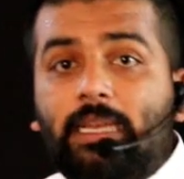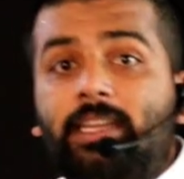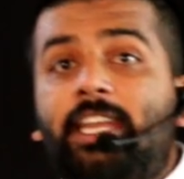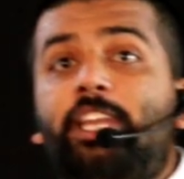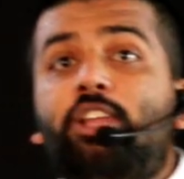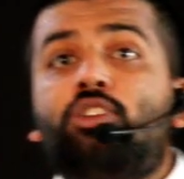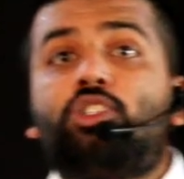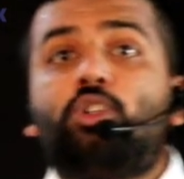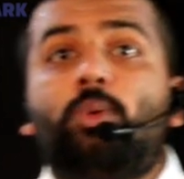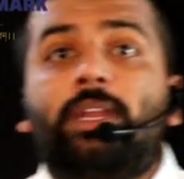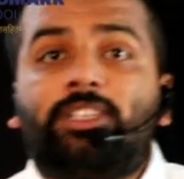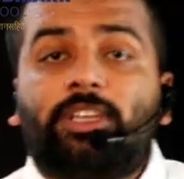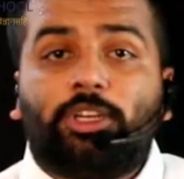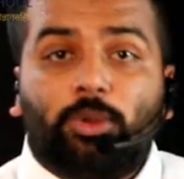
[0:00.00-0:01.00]
Reduce
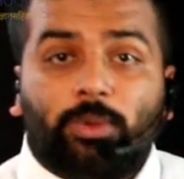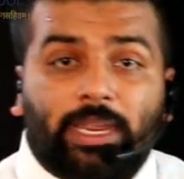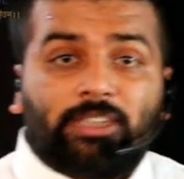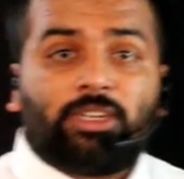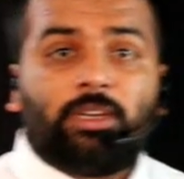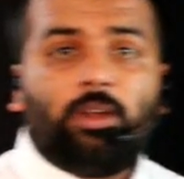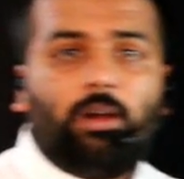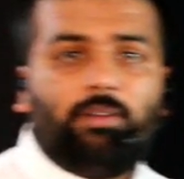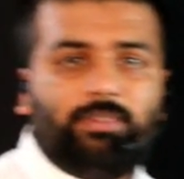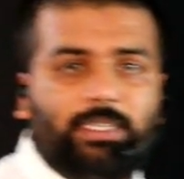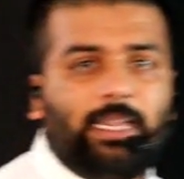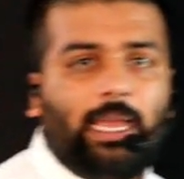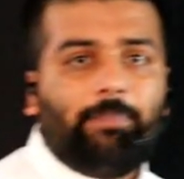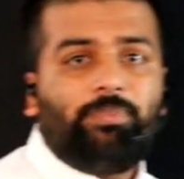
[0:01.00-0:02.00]
duration of the
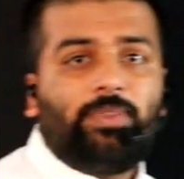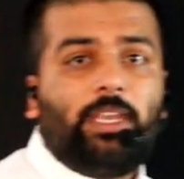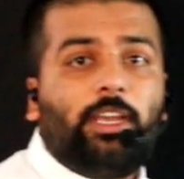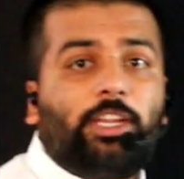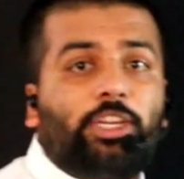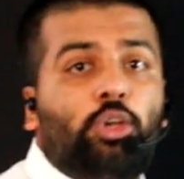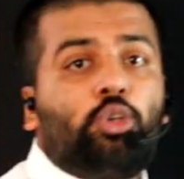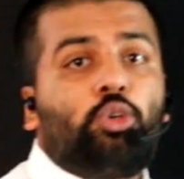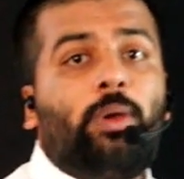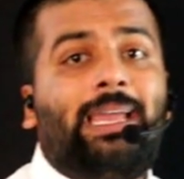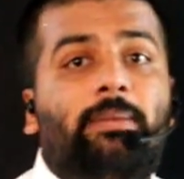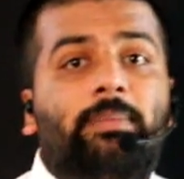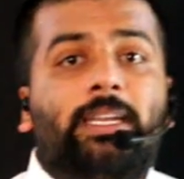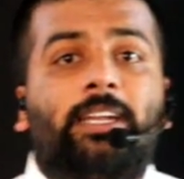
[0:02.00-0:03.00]
time. Due to
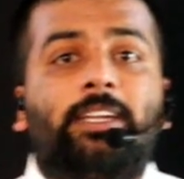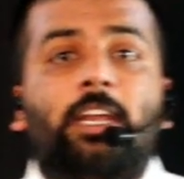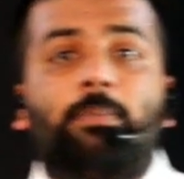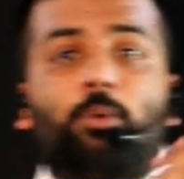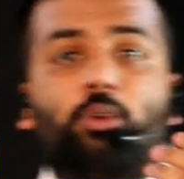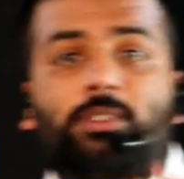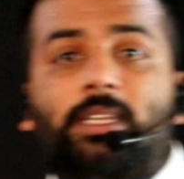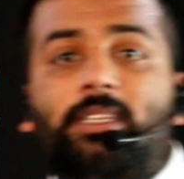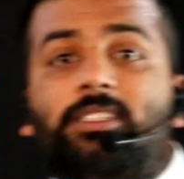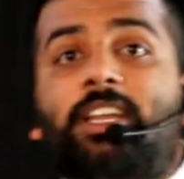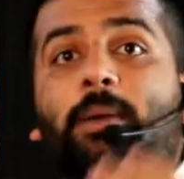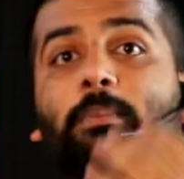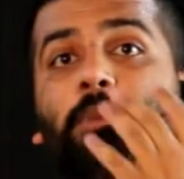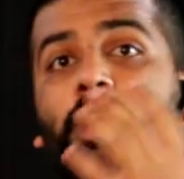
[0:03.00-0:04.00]
eliminated process, the
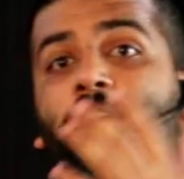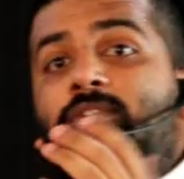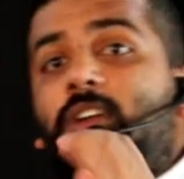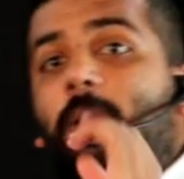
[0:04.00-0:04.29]
number of